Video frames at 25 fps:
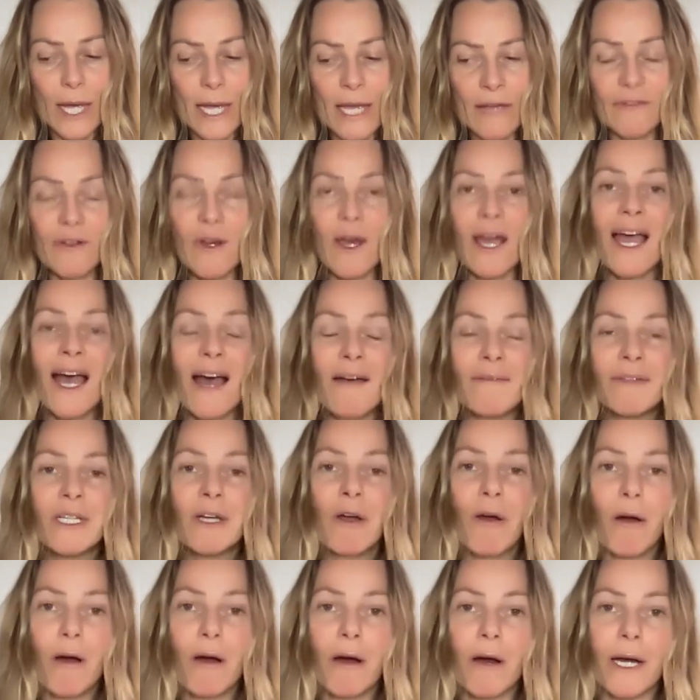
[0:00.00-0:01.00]
if you're having
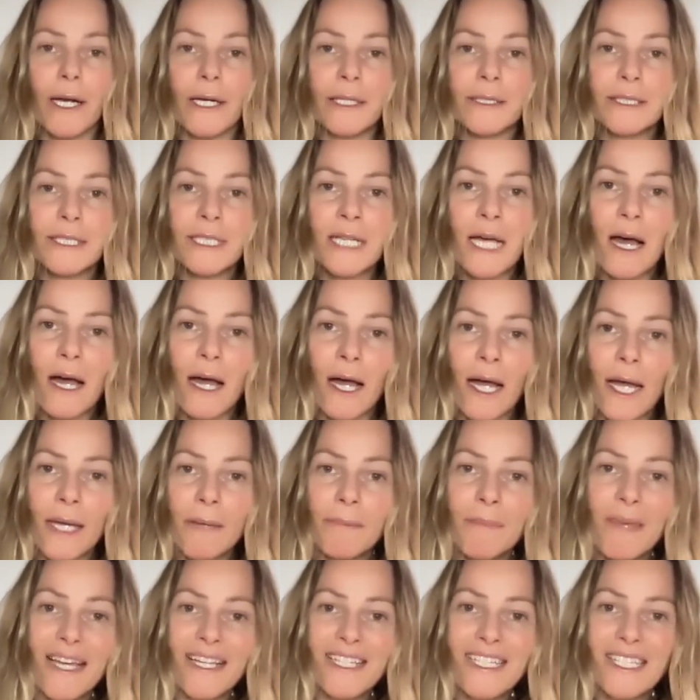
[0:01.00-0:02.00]
hard
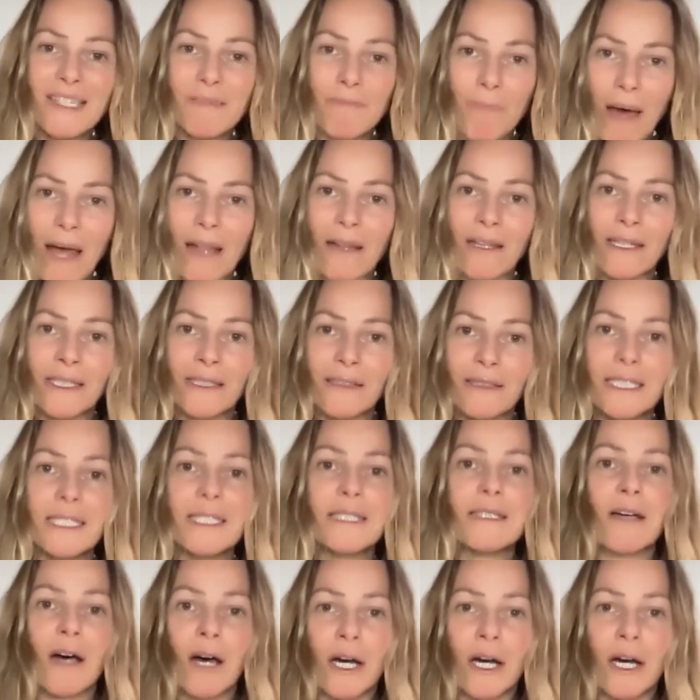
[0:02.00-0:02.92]
time expelling these